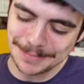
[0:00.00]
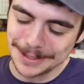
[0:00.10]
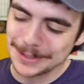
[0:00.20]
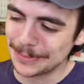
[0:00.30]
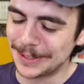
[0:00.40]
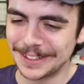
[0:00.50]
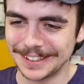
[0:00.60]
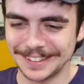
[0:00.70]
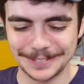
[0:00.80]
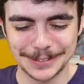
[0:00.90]
Bros.
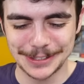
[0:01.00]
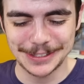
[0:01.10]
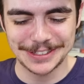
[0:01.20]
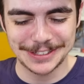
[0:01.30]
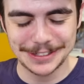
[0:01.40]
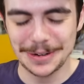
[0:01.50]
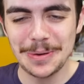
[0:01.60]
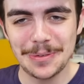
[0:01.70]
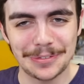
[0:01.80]
Wonder was just so